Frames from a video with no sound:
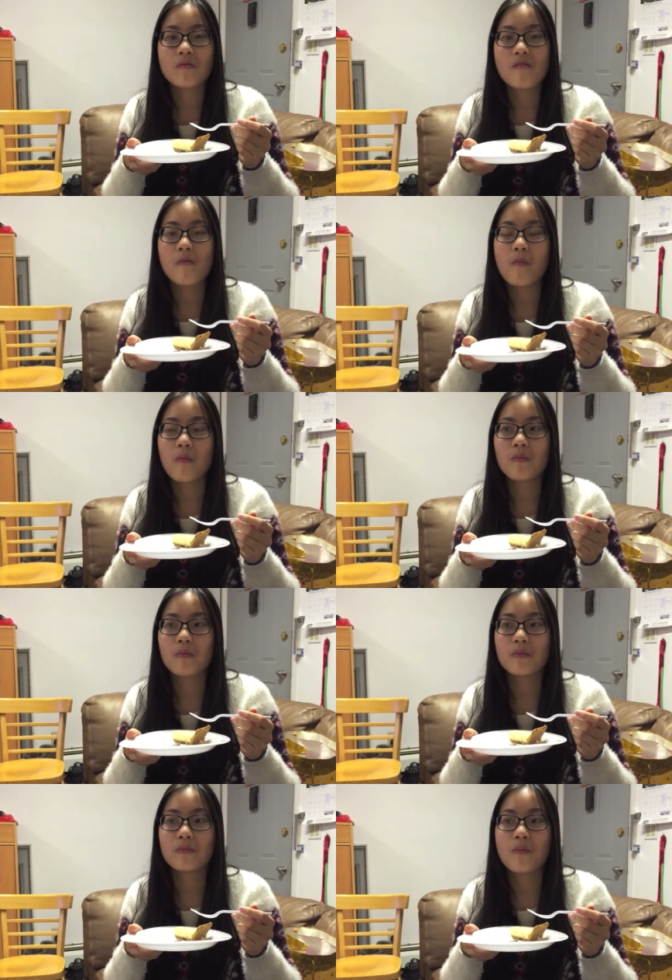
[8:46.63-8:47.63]
go.
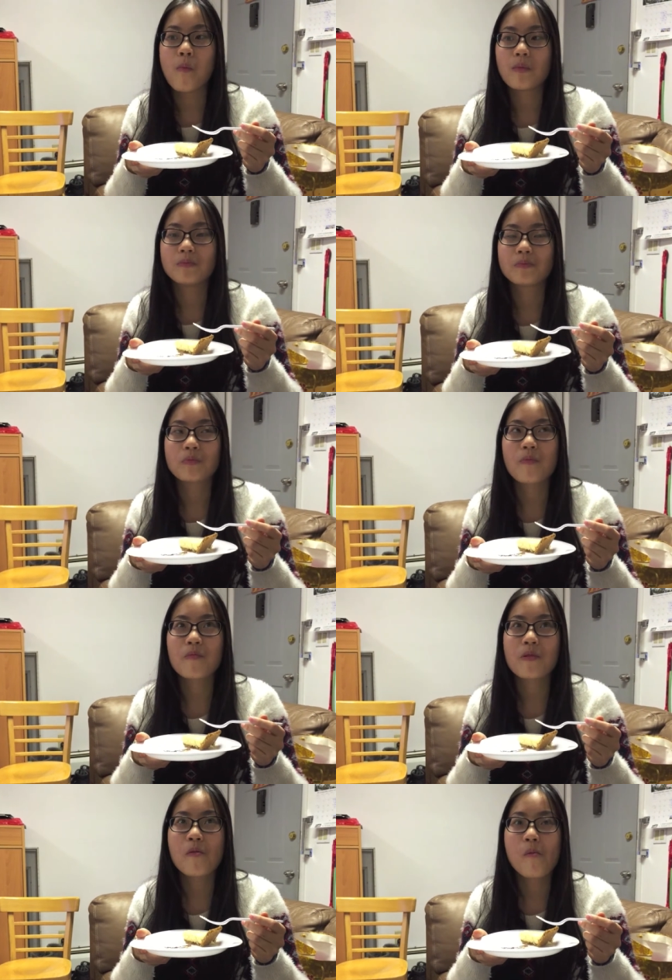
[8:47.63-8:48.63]
Does it
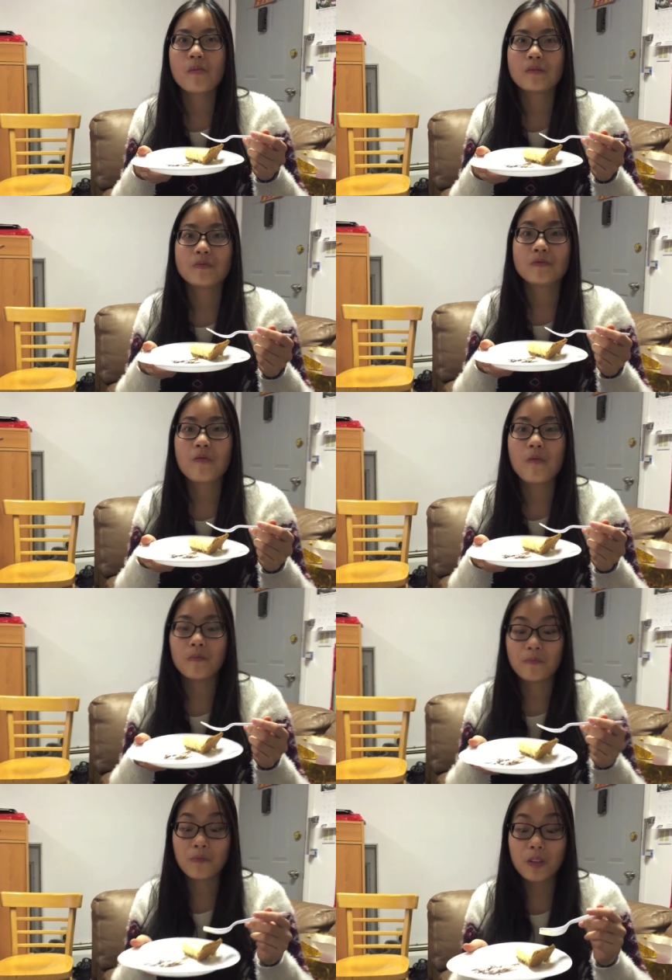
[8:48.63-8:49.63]
taste bad?
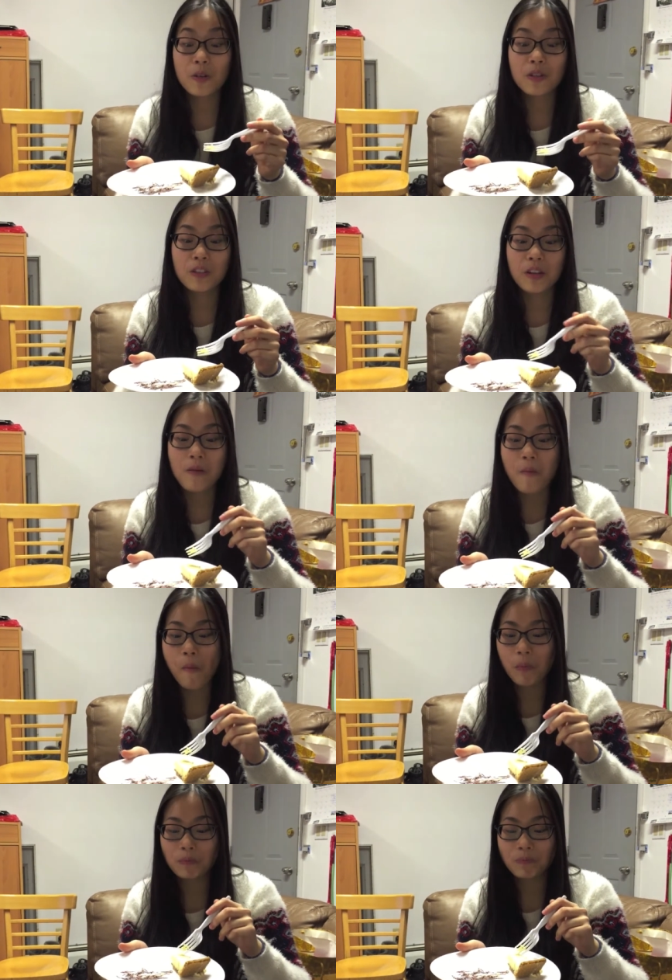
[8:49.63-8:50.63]
Oh, it's good.
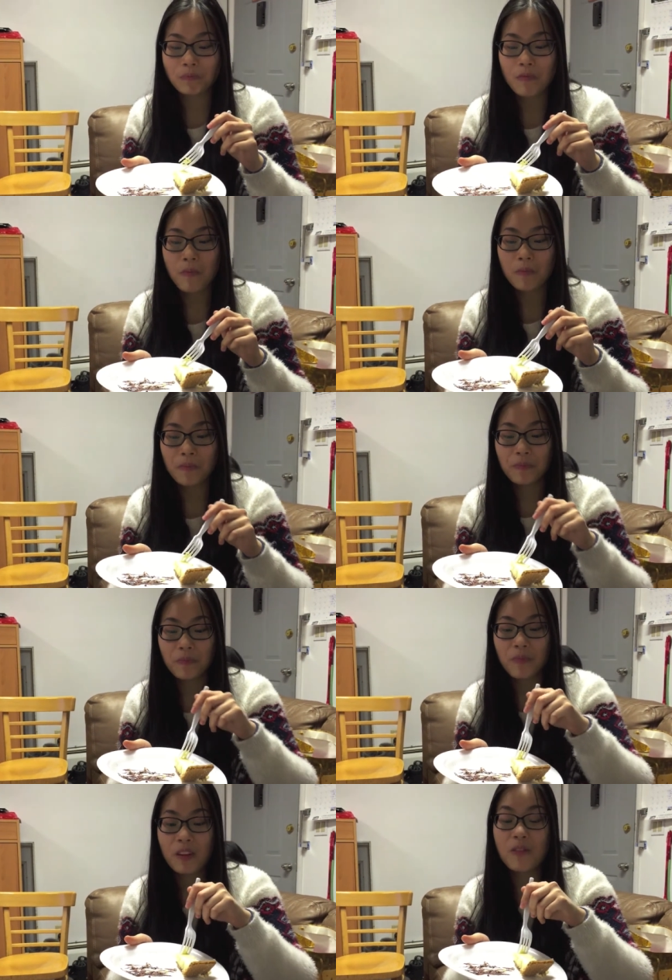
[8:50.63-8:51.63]
Really?
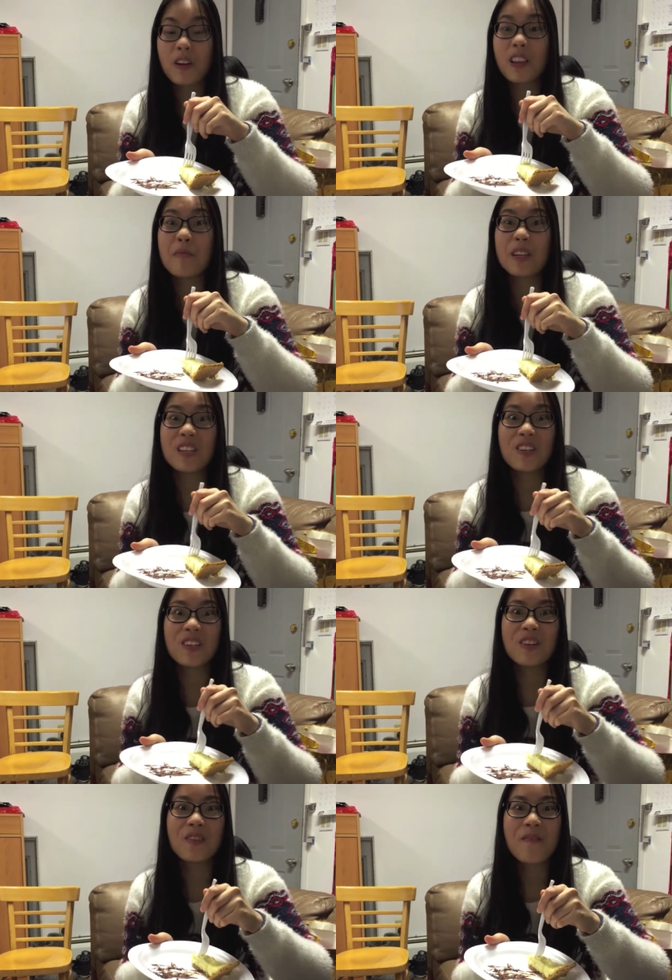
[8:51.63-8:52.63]
Very lemony
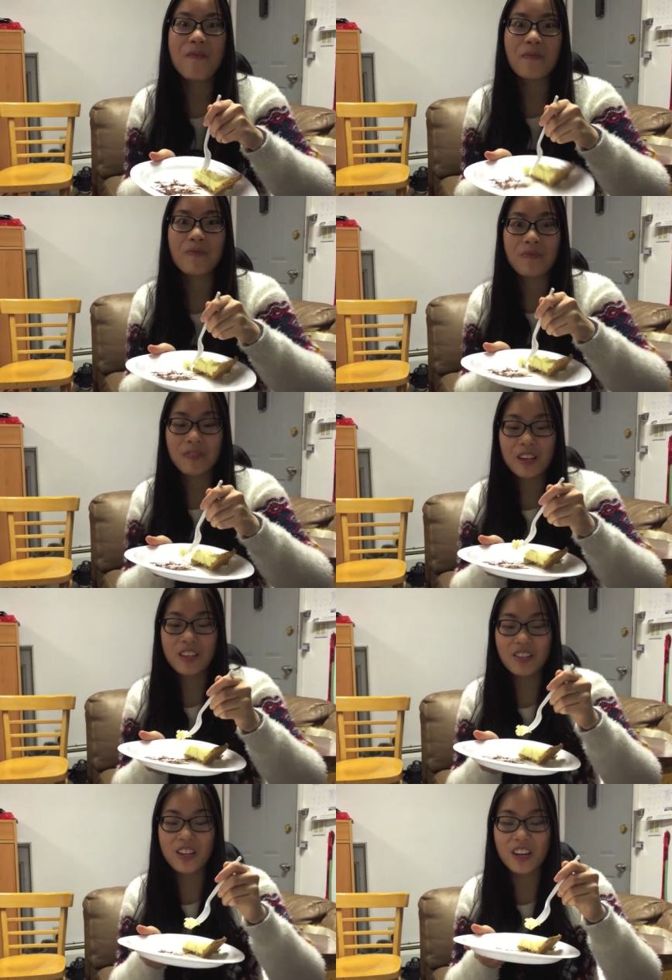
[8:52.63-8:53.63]
too. Oh yeah, my
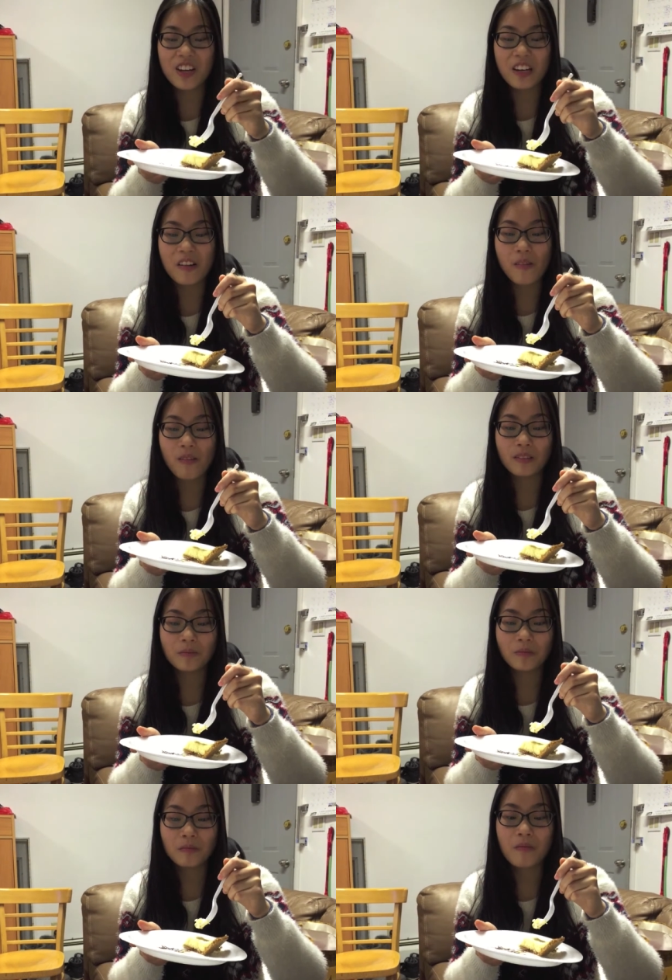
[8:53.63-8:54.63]
it's my good. aunt put like
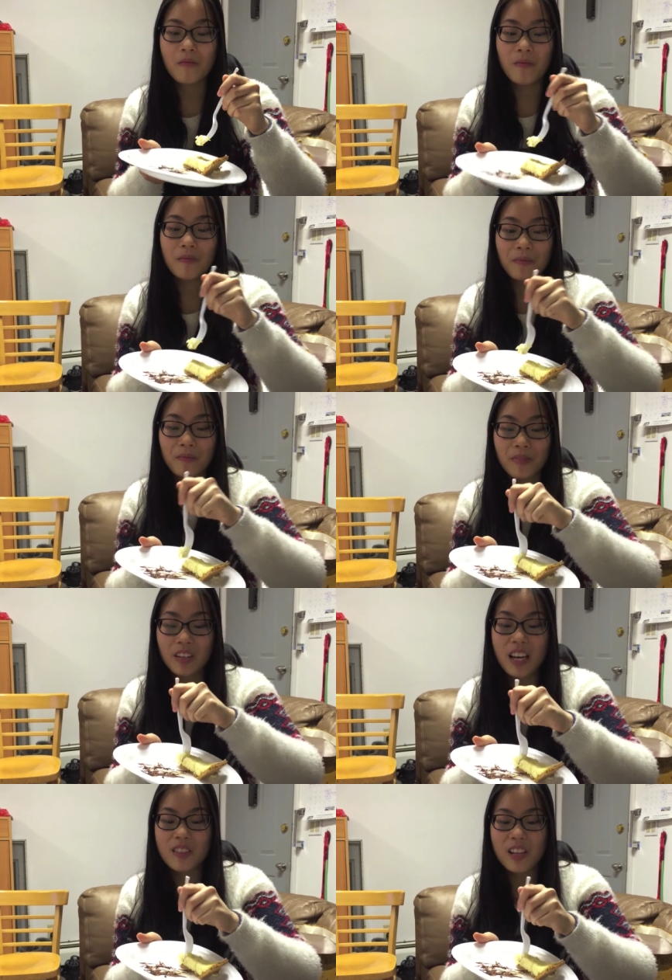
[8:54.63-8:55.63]
lemon zest in
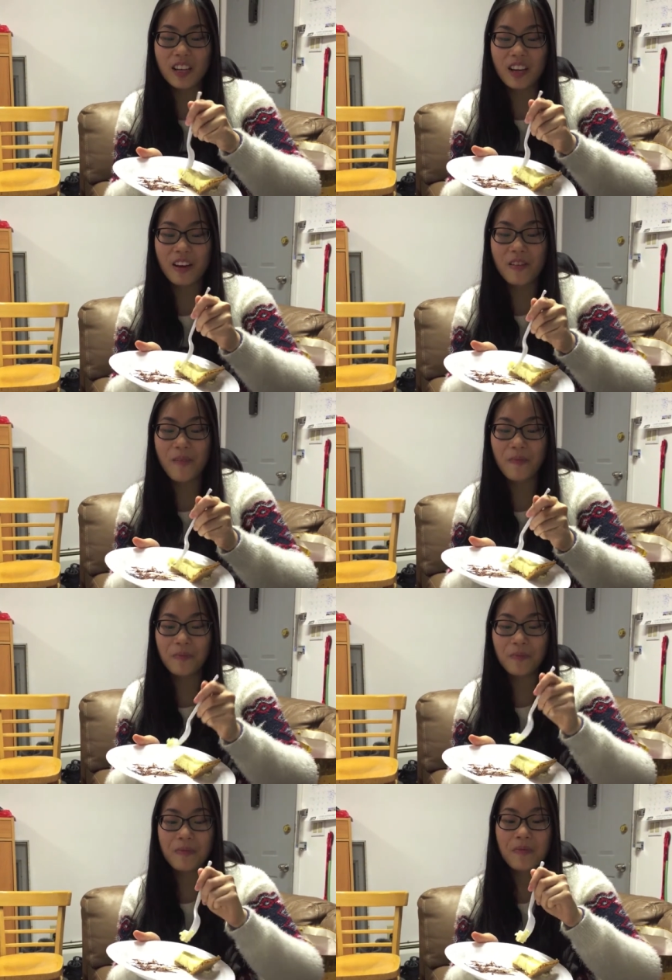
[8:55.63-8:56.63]
there. It's really good.
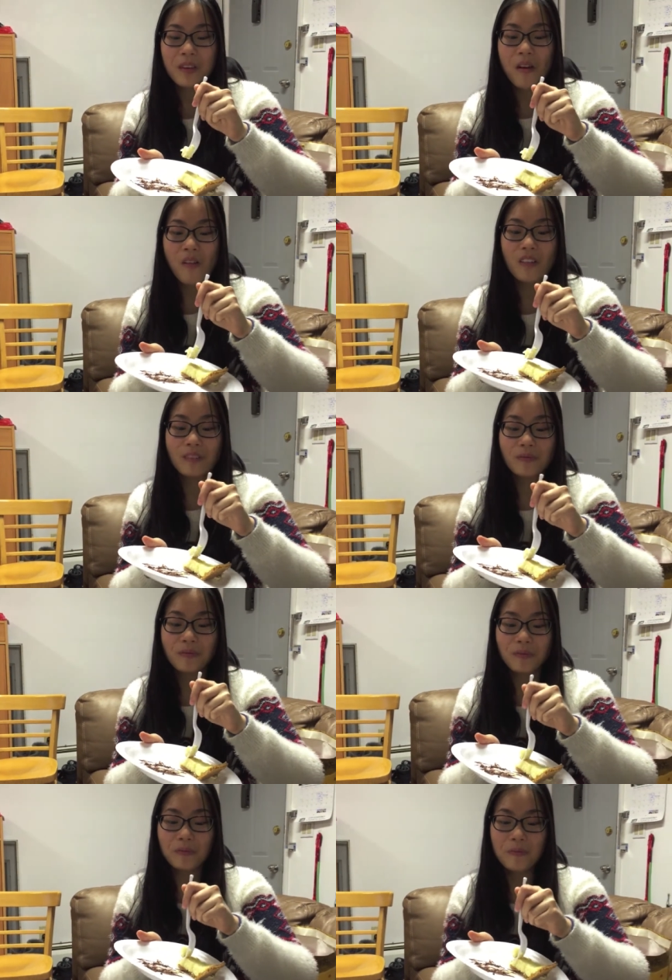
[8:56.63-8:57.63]
Oh, thank you, thank
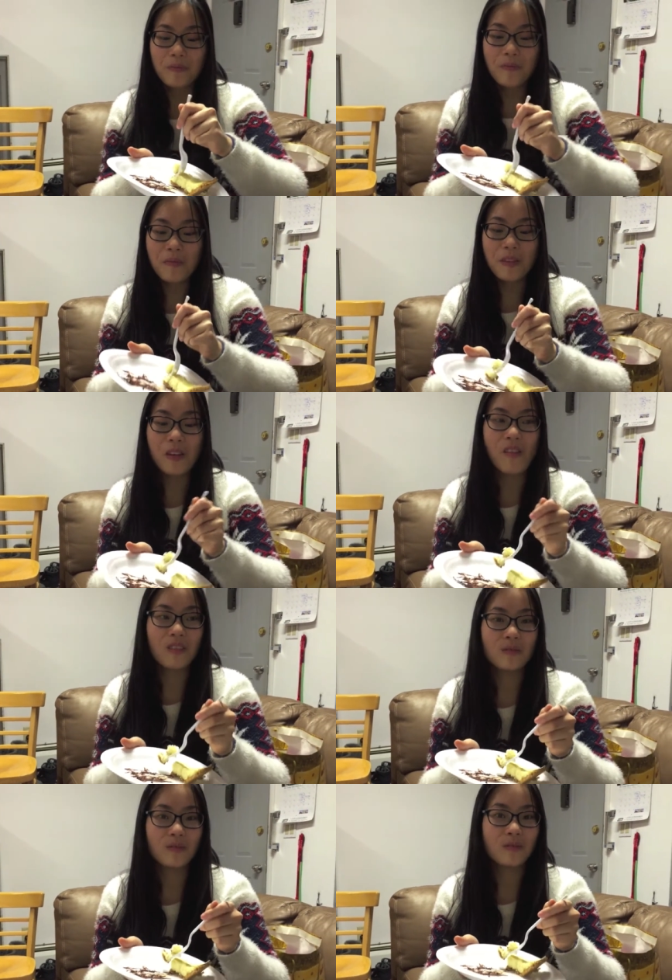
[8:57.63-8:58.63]
you. Oh,
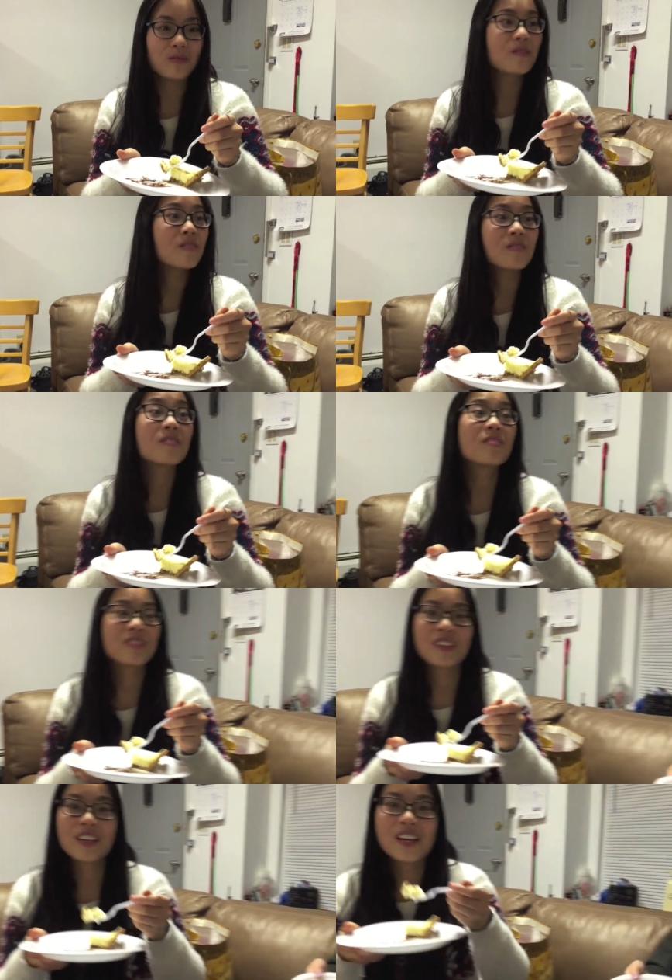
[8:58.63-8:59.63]
and we
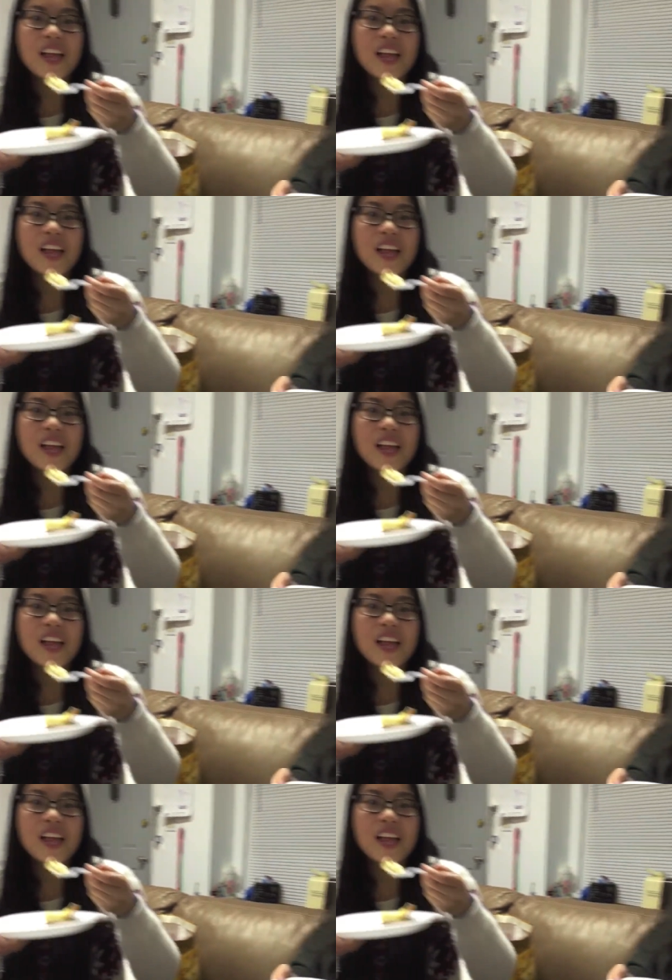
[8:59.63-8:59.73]
still